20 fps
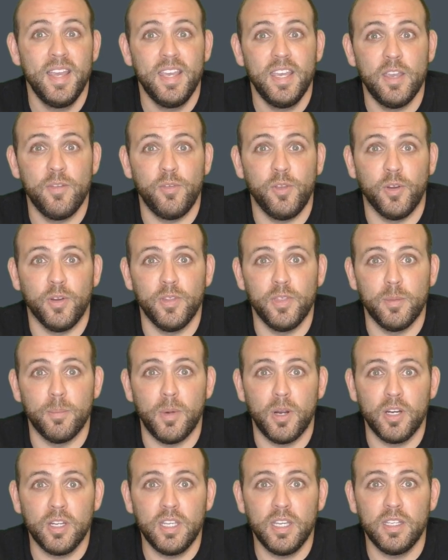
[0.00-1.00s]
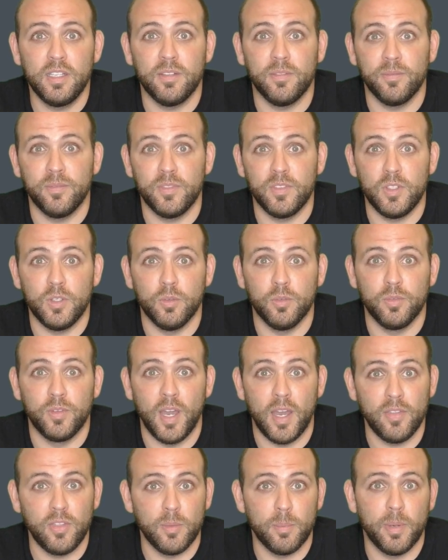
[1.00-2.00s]
if you're in the market and you've
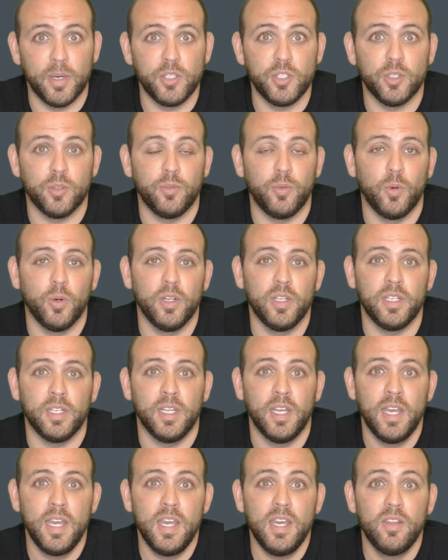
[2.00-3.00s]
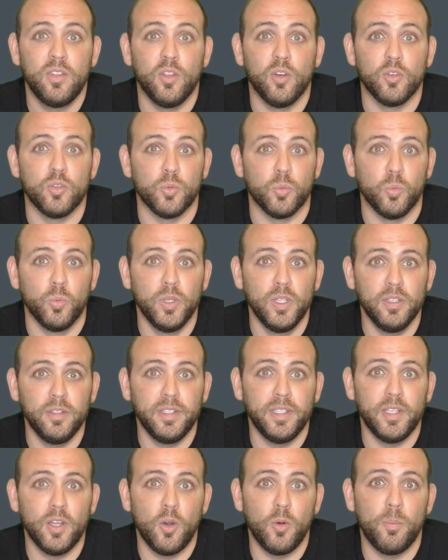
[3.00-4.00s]
got the budget for it, there's
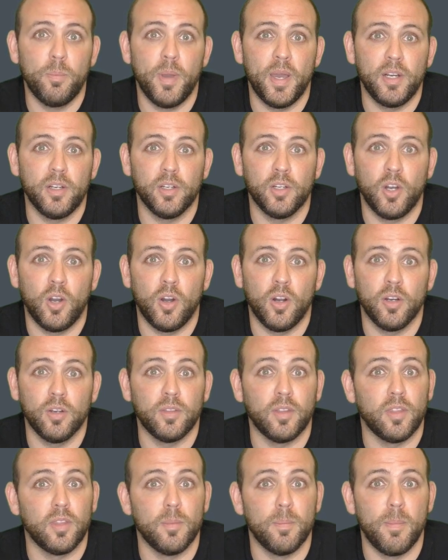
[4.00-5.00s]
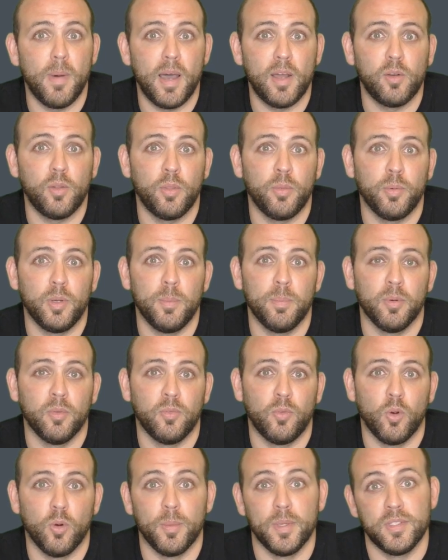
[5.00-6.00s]
really no better car than the Model 3
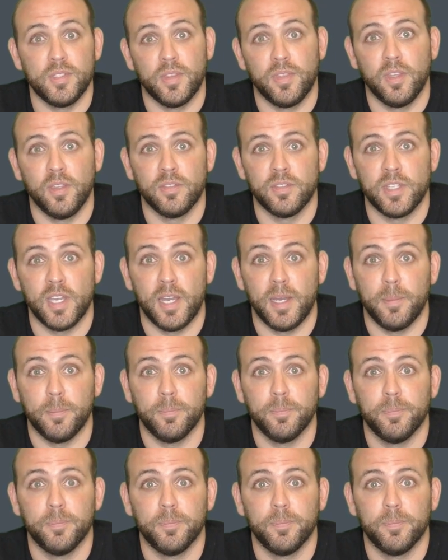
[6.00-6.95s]
Performance at this time.